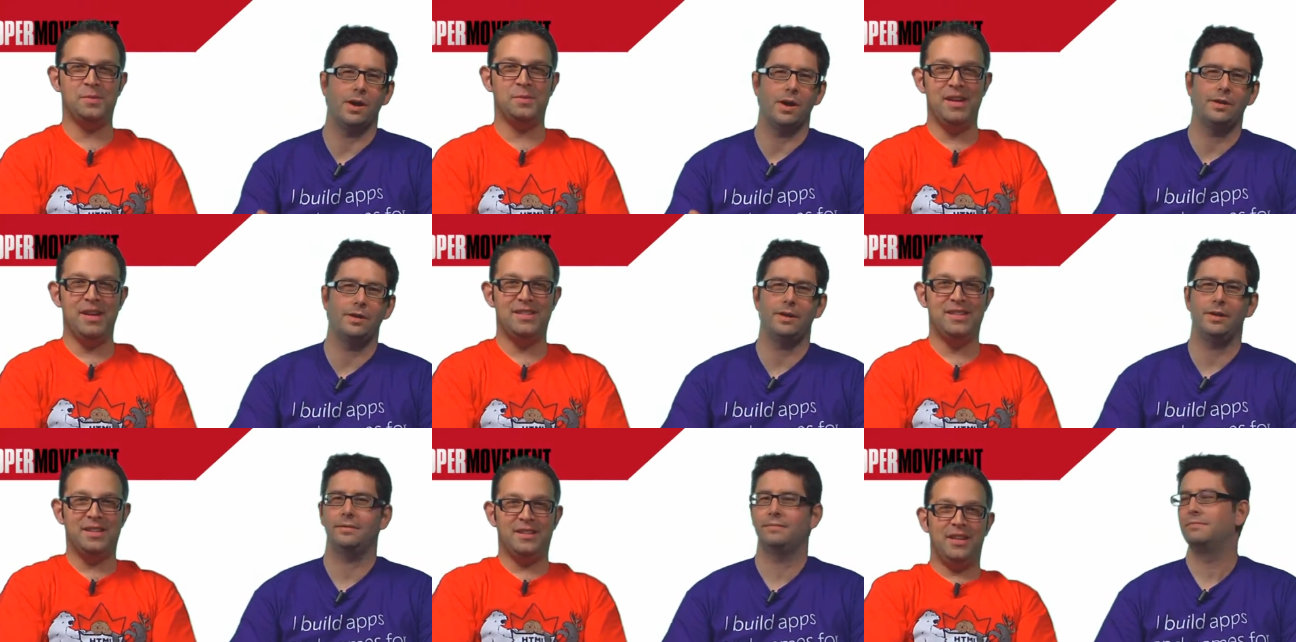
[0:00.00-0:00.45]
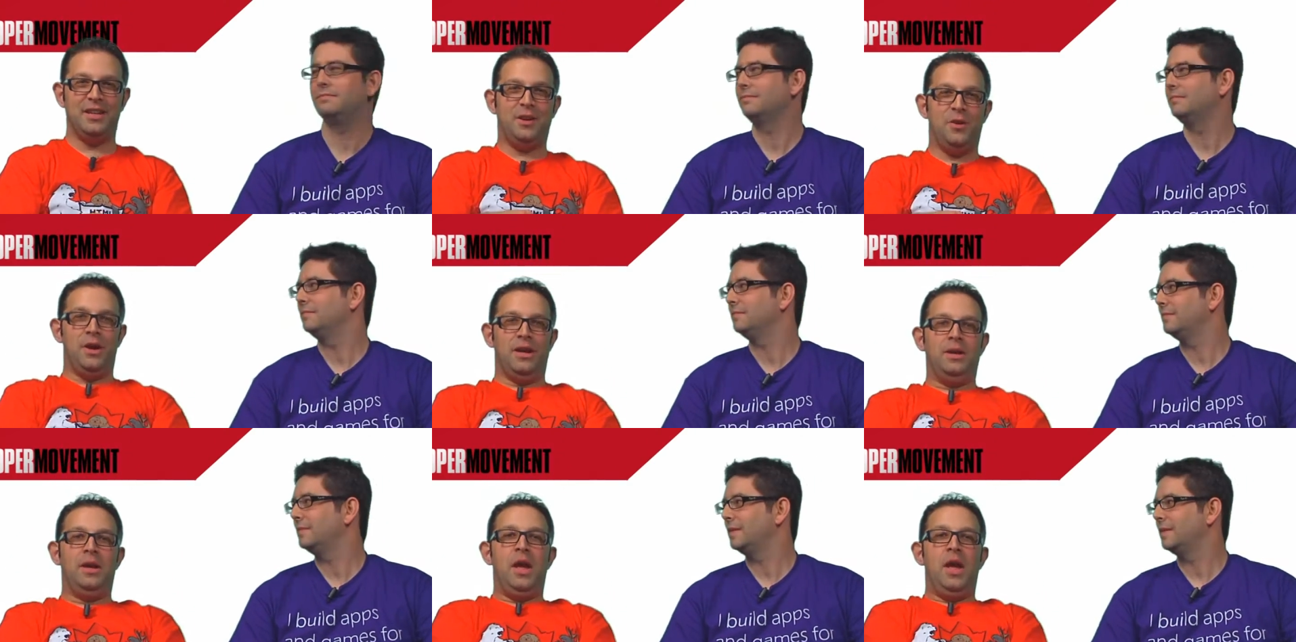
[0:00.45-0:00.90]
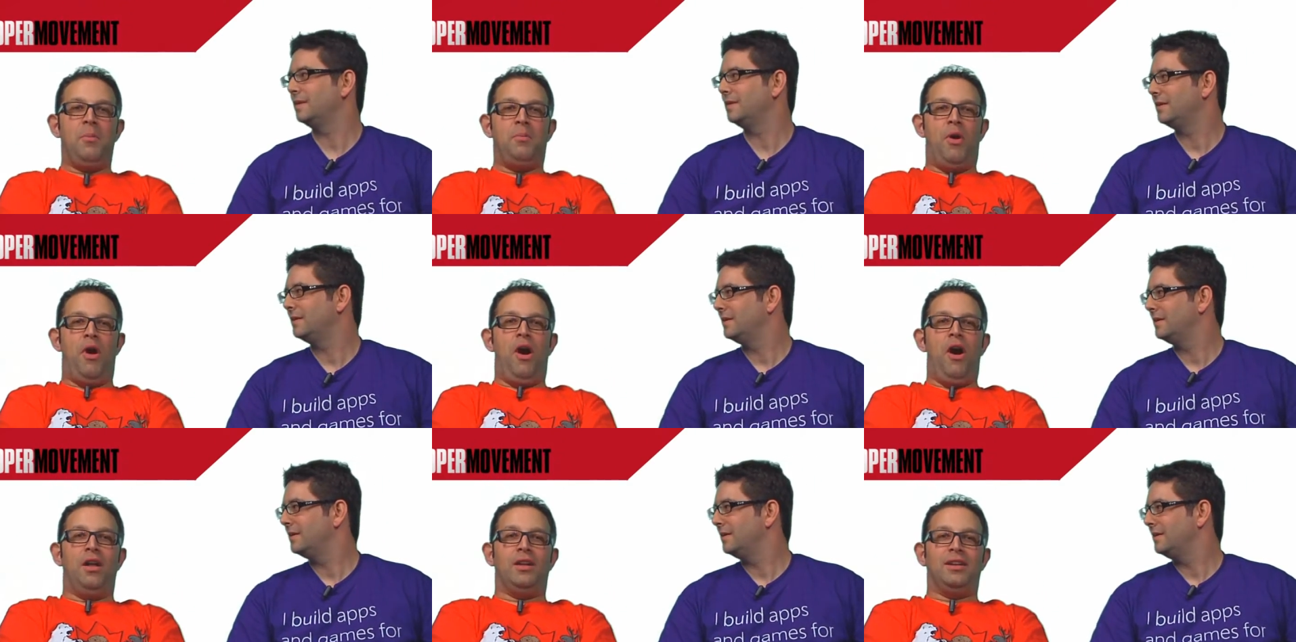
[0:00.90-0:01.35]
Speaker 1: why, basically yeah. going,
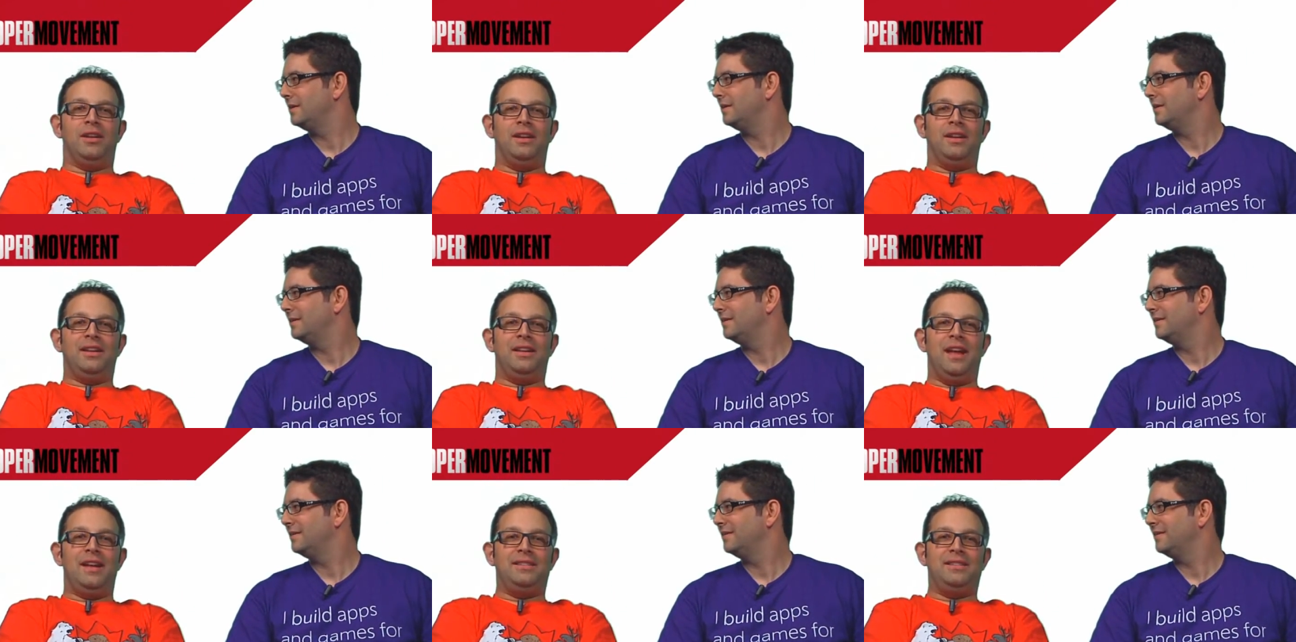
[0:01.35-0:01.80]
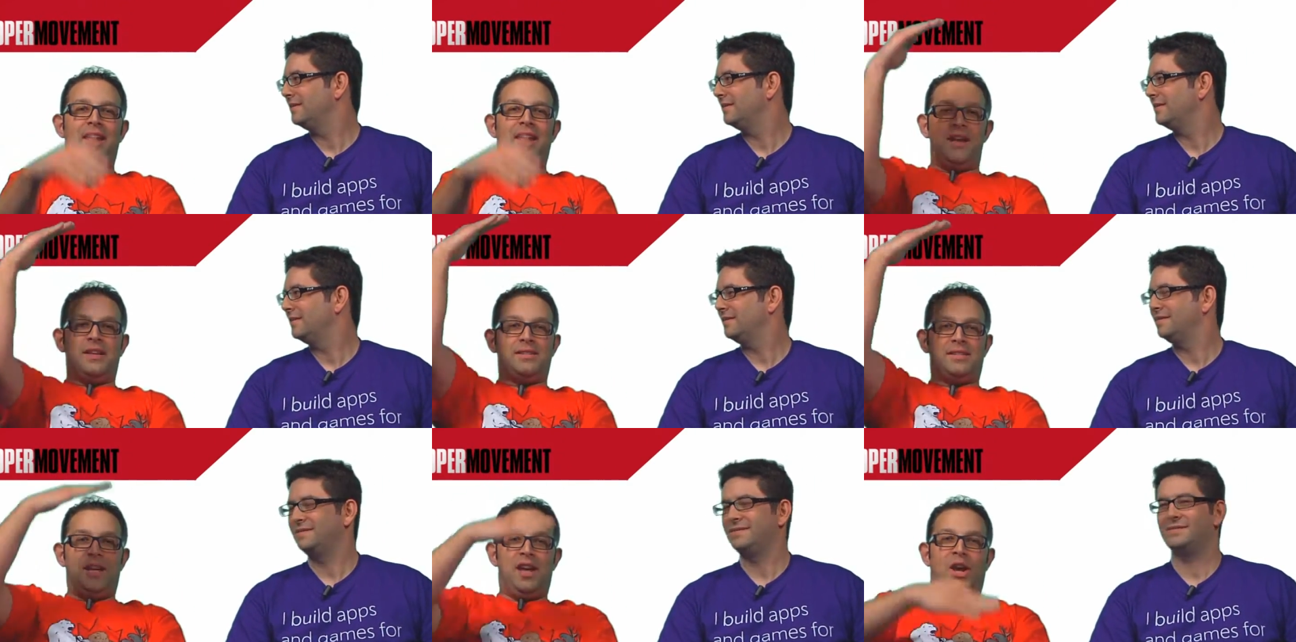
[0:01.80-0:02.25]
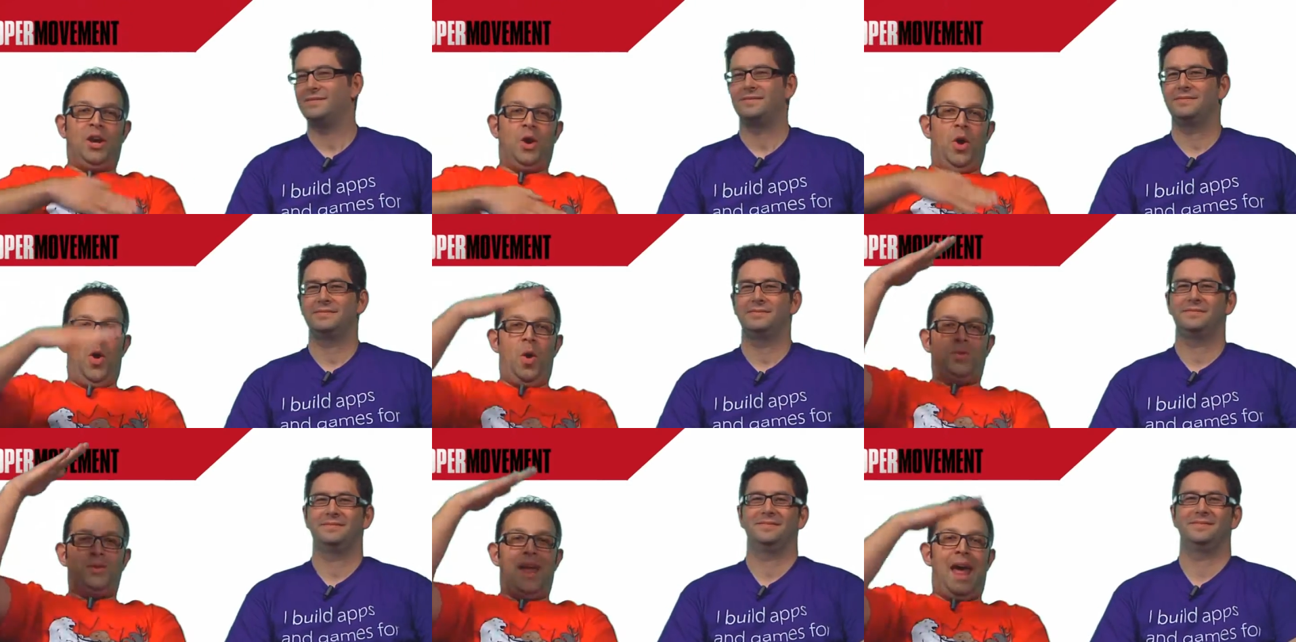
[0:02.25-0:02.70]
Paul, like this,
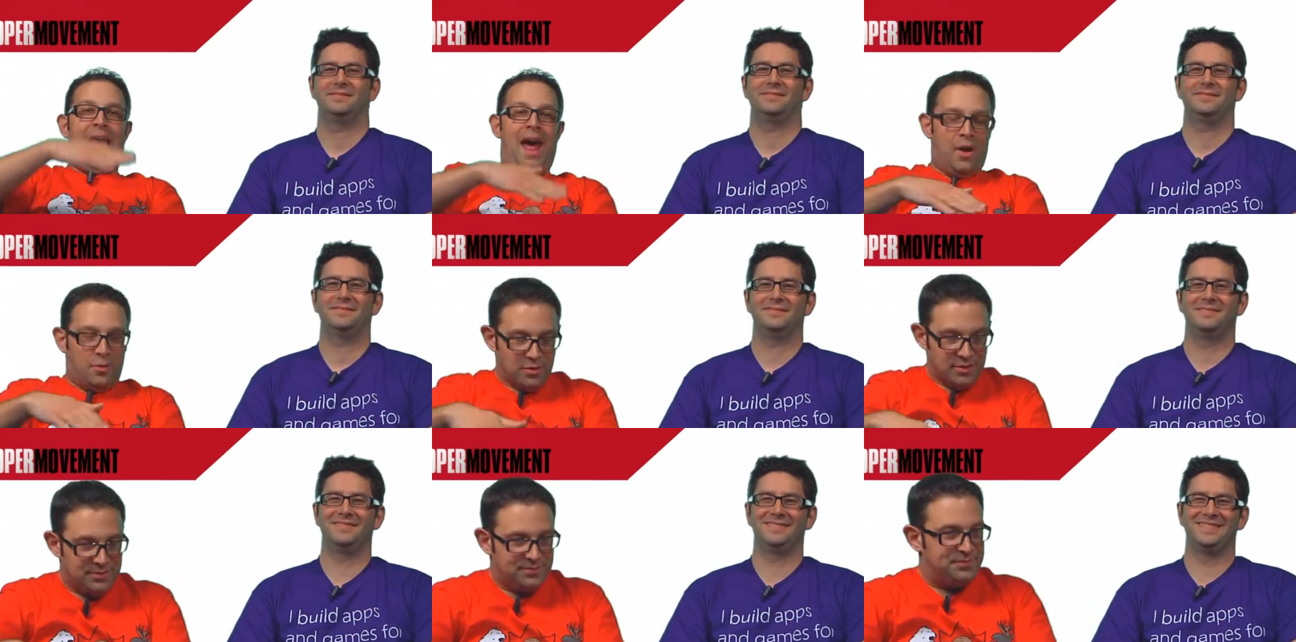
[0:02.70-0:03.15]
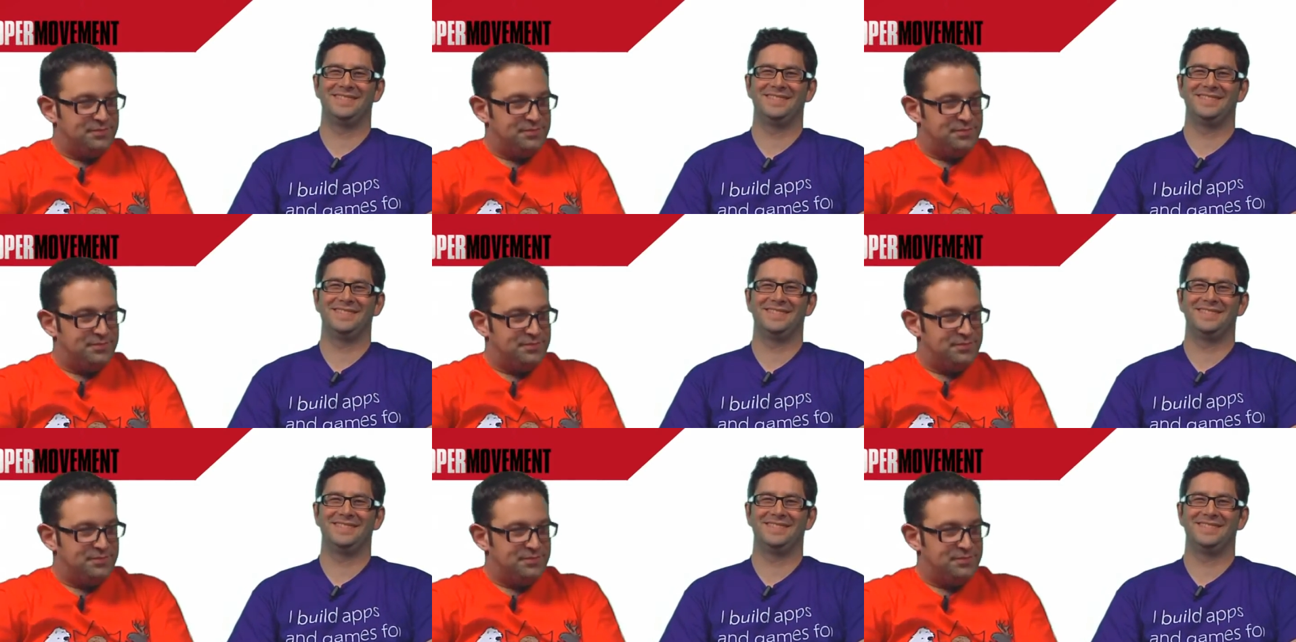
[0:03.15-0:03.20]
go down.